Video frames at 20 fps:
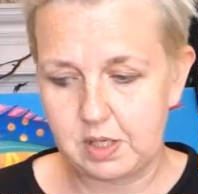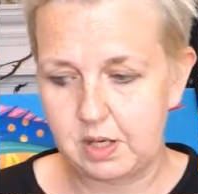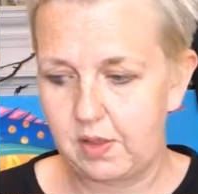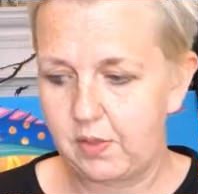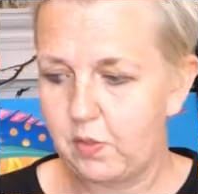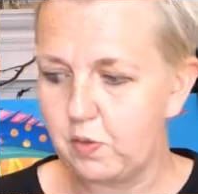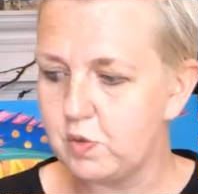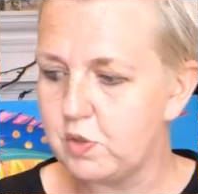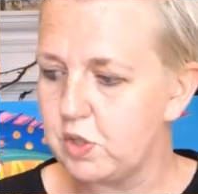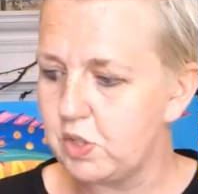And I
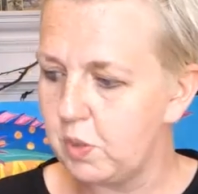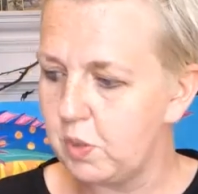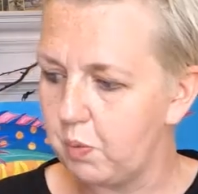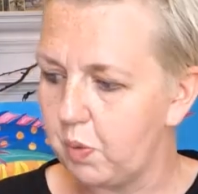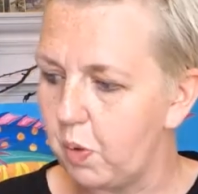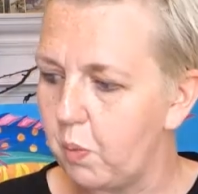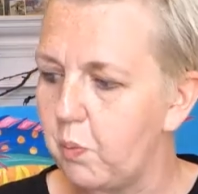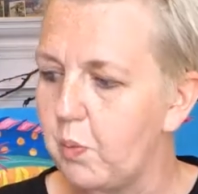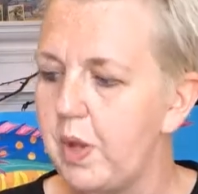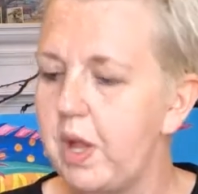thought, you know
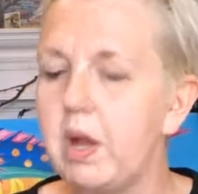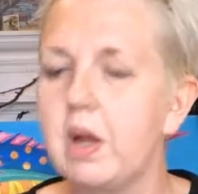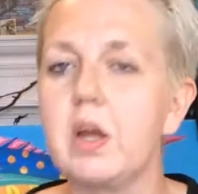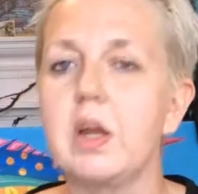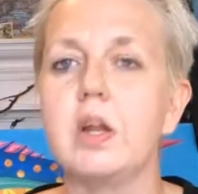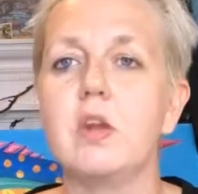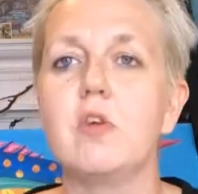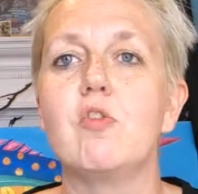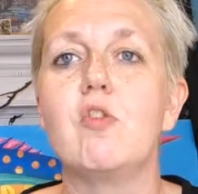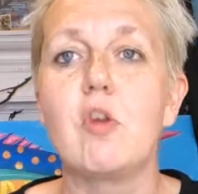what, we are
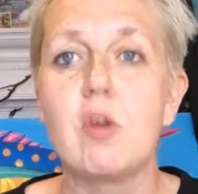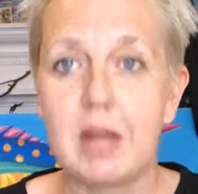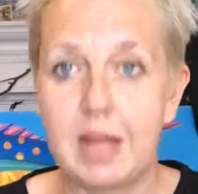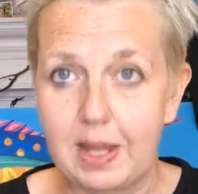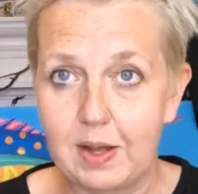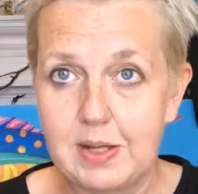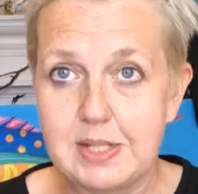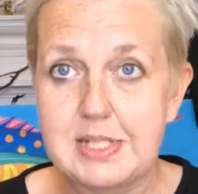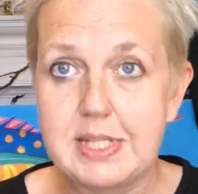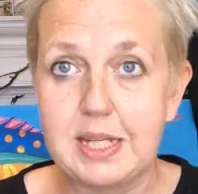going to rock
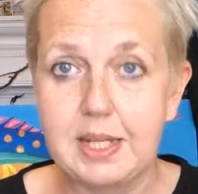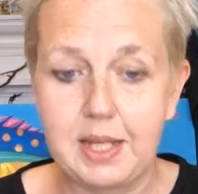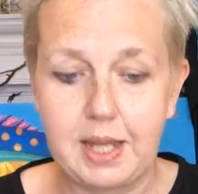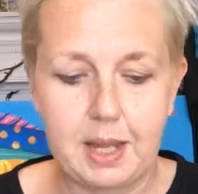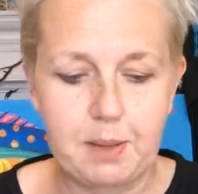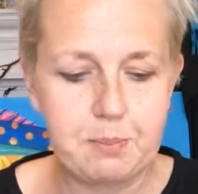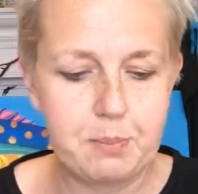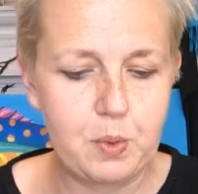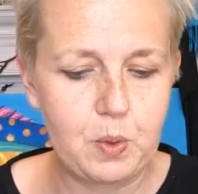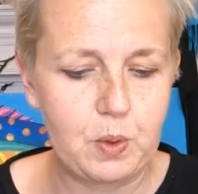out a tin
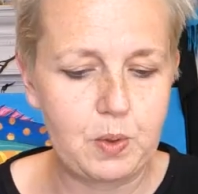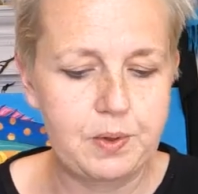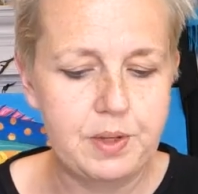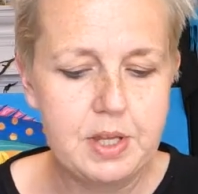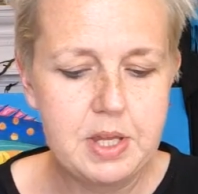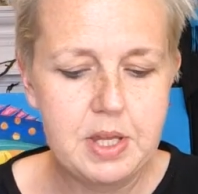can pot.